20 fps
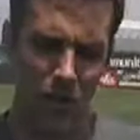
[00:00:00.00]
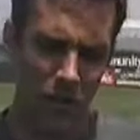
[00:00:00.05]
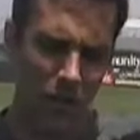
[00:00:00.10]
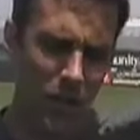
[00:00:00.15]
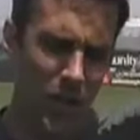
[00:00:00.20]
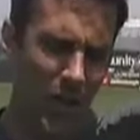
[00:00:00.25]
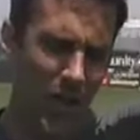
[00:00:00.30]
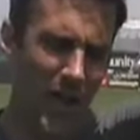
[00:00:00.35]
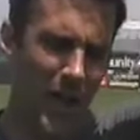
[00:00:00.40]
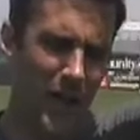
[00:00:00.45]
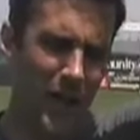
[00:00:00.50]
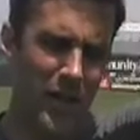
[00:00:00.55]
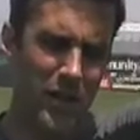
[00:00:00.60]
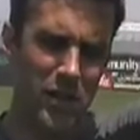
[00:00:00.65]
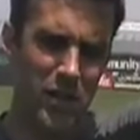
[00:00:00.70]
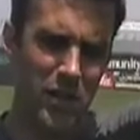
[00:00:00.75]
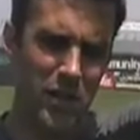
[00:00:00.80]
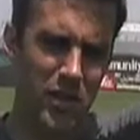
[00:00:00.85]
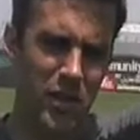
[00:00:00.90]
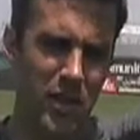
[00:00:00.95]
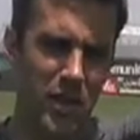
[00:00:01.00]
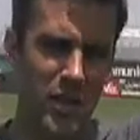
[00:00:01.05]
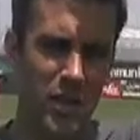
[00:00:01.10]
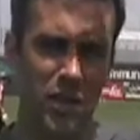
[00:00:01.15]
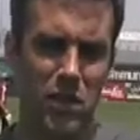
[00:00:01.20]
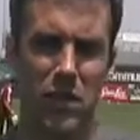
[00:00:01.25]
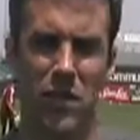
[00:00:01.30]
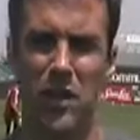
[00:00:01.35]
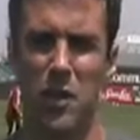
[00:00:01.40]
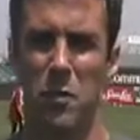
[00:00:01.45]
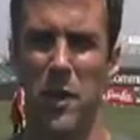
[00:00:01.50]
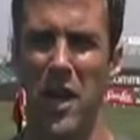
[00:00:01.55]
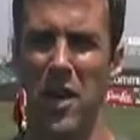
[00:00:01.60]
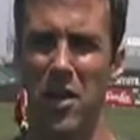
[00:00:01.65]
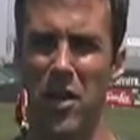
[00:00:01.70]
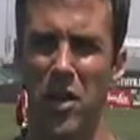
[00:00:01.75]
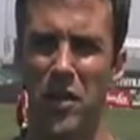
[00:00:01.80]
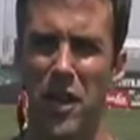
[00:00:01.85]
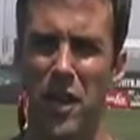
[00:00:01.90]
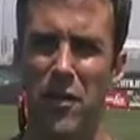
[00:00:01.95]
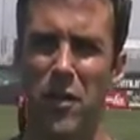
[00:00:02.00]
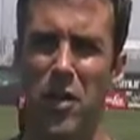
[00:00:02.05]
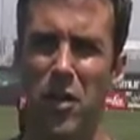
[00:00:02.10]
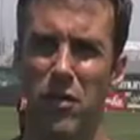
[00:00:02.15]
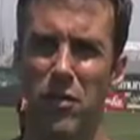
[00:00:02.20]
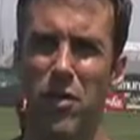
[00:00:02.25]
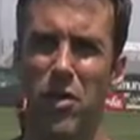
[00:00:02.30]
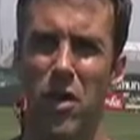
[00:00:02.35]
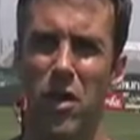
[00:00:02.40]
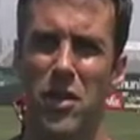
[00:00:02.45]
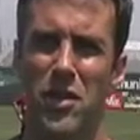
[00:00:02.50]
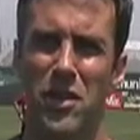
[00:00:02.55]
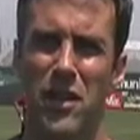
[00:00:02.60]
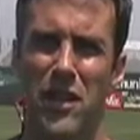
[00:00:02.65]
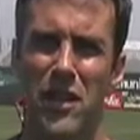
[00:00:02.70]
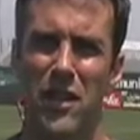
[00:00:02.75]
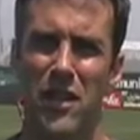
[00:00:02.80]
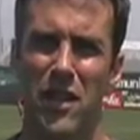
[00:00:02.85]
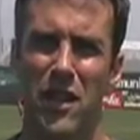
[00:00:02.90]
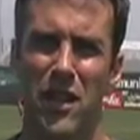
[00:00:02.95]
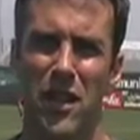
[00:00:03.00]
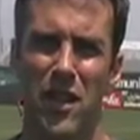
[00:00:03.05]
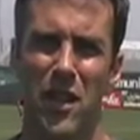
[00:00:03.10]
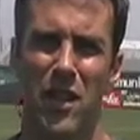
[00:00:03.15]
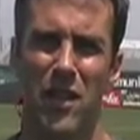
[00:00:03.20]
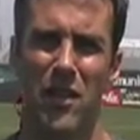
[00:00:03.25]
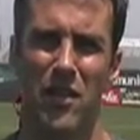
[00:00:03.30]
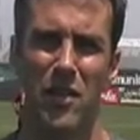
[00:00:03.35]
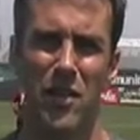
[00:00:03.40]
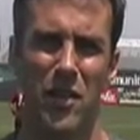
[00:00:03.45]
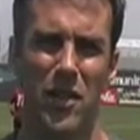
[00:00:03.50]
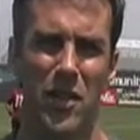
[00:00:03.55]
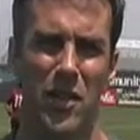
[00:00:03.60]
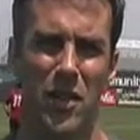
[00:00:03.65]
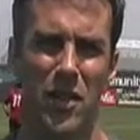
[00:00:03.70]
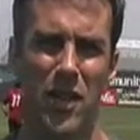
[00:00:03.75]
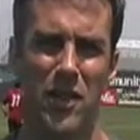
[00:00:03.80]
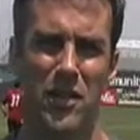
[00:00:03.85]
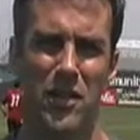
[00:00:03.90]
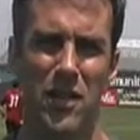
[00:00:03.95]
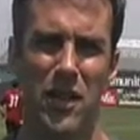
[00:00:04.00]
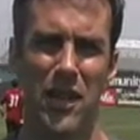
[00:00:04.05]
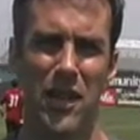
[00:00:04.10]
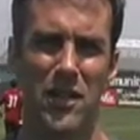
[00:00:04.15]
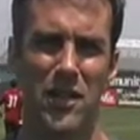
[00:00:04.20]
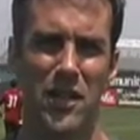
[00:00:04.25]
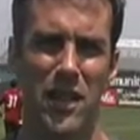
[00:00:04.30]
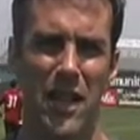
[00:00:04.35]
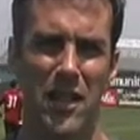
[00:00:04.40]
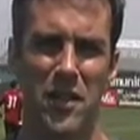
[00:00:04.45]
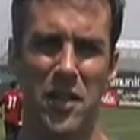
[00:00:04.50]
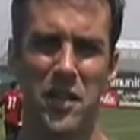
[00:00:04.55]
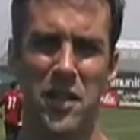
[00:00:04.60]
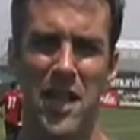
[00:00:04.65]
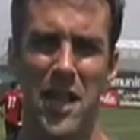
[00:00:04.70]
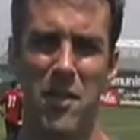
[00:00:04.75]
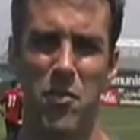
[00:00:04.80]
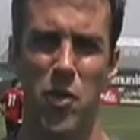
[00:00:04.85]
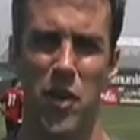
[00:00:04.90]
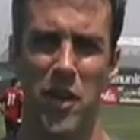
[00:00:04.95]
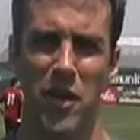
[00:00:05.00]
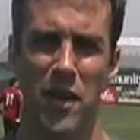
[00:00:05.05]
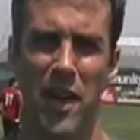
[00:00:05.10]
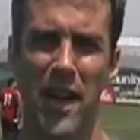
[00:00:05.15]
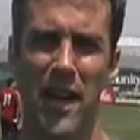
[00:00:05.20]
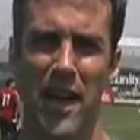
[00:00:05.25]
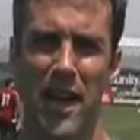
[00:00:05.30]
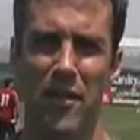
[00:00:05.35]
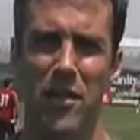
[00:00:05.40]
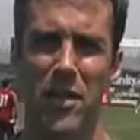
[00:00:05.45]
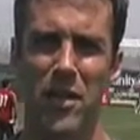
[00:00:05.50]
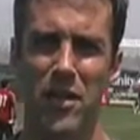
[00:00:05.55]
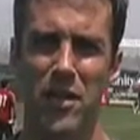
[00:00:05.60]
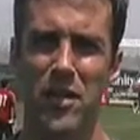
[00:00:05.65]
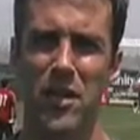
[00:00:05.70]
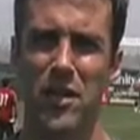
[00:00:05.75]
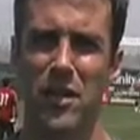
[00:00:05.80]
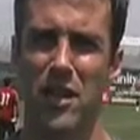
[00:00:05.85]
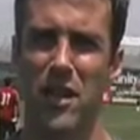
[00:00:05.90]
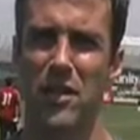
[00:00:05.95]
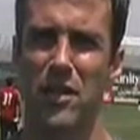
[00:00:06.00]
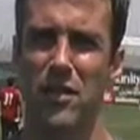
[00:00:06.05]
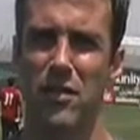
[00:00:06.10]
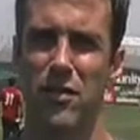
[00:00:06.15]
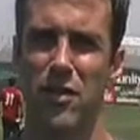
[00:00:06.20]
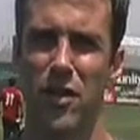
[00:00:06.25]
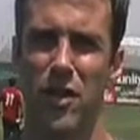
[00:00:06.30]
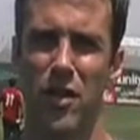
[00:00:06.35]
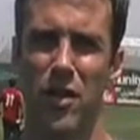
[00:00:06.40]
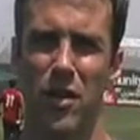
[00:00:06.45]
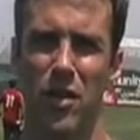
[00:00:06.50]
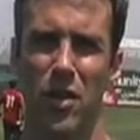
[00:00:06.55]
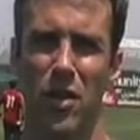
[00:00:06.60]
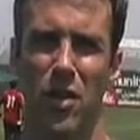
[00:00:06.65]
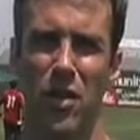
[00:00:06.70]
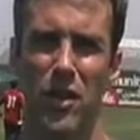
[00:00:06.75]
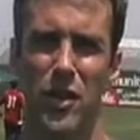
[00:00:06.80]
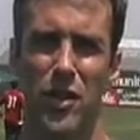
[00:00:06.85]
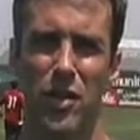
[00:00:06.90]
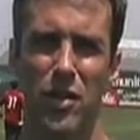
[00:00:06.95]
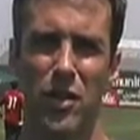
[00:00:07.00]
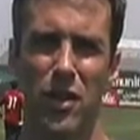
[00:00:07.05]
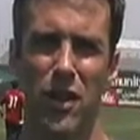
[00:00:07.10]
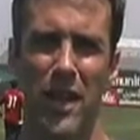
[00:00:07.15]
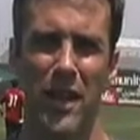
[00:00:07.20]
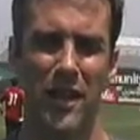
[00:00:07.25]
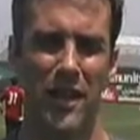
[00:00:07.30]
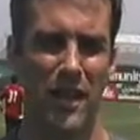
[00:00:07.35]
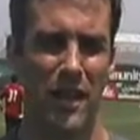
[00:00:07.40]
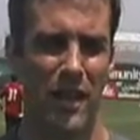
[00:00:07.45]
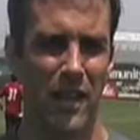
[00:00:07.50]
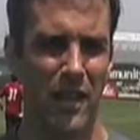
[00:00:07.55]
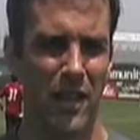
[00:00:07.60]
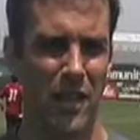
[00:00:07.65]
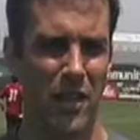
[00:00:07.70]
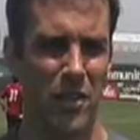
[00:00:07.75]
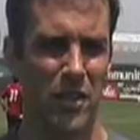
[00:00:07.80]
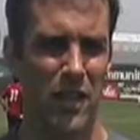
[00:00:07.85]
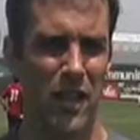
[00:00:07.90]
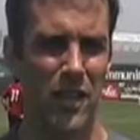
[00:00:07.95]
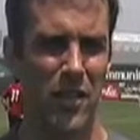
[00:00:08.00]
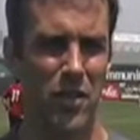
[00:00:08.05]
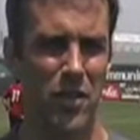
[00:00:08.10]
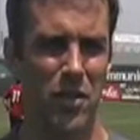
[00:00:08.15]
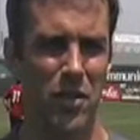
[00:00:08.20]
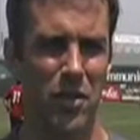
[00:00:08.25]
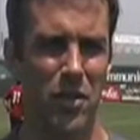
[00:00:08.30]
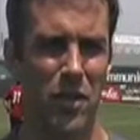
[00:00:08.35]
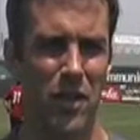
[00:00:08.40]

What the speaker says: Yeah, it's been a little difficult for us, and as a team, when you're not having the success in front of the goal as you would like, you tend to,